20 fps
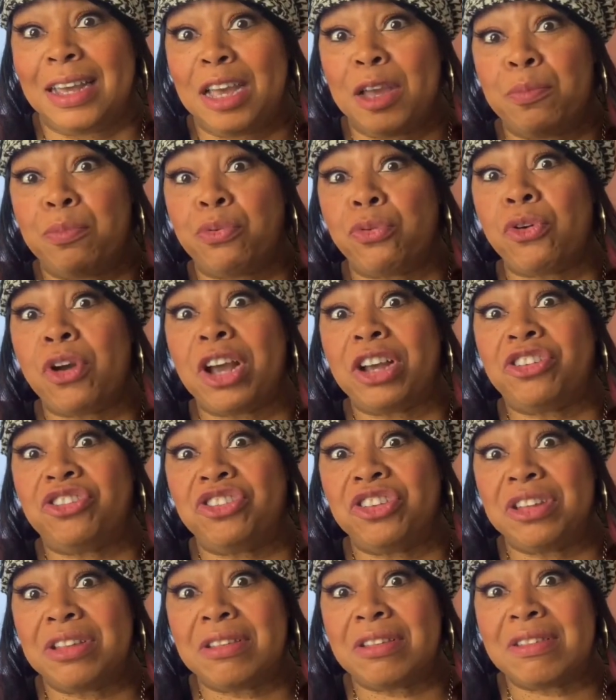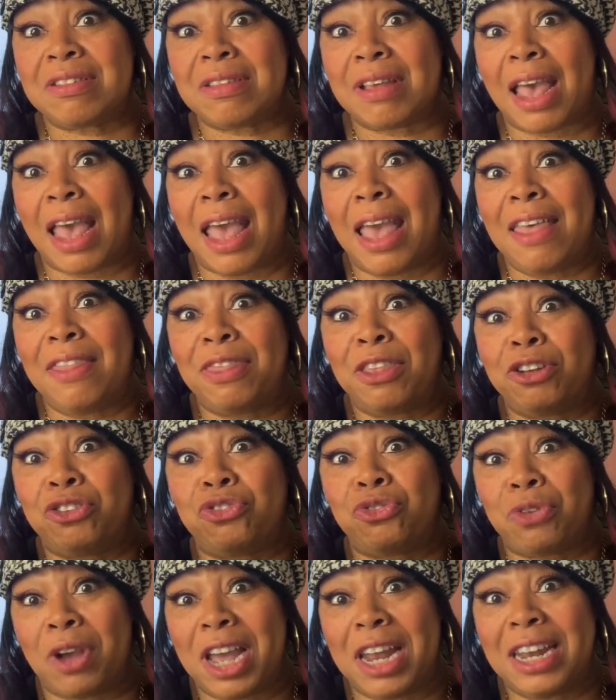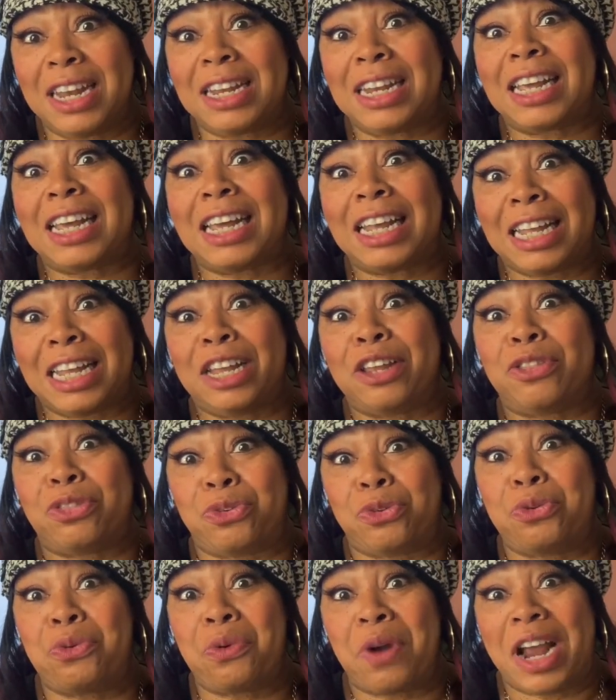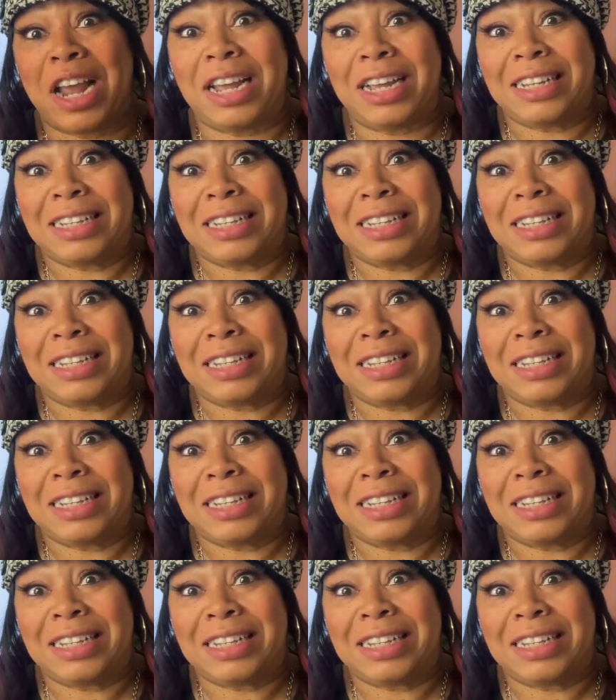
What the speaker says: impressions and the dreaded click-through rate.